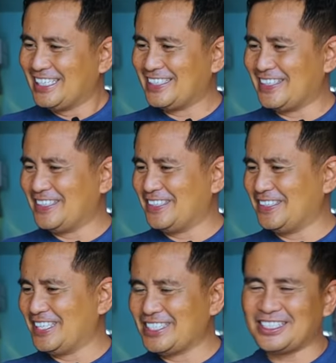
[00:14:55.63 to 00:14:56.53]

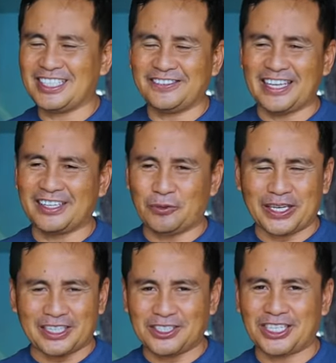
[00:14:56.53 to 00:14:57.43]
So this is the thing that
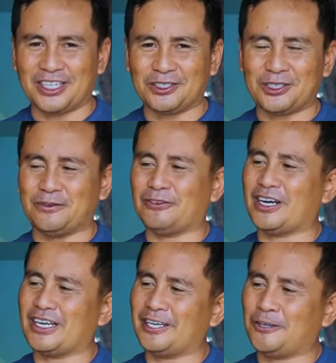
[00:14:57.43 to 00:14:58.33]
we can share so
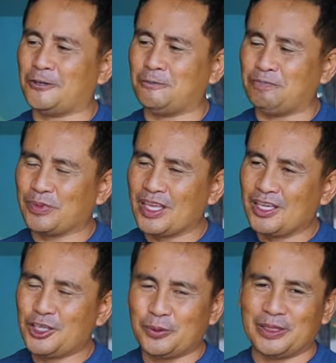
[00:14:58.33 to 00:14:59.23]
far. I hope
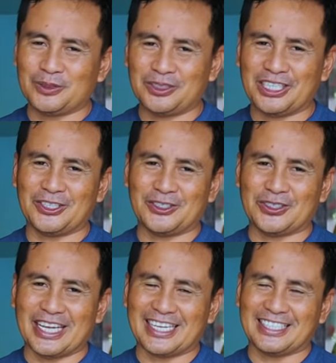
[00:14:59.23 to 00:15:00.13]
you will continue
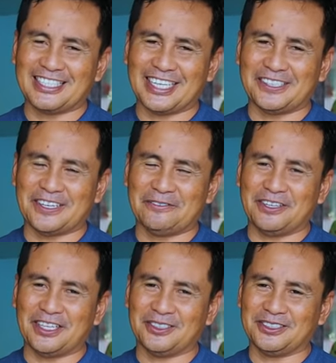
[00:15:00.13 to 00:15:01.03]
to like and share our
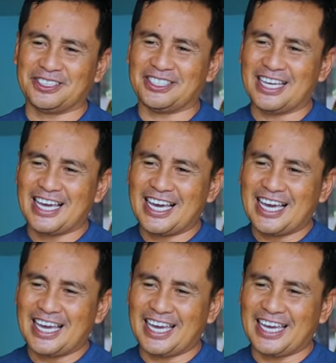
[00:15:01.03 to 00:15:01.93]
videos.
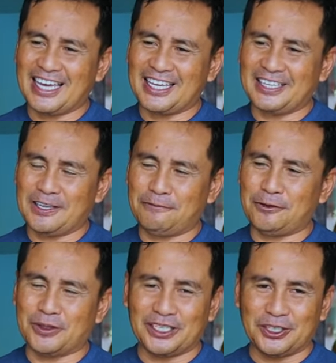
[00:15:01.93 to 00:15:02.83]
And if
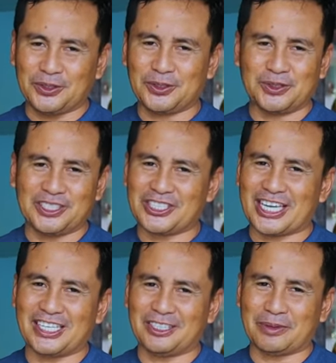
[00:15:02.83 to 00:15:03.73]
you are new to this
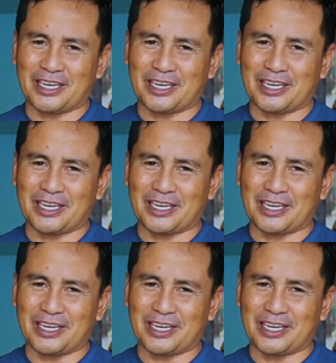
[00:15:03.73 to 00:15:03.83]
channel,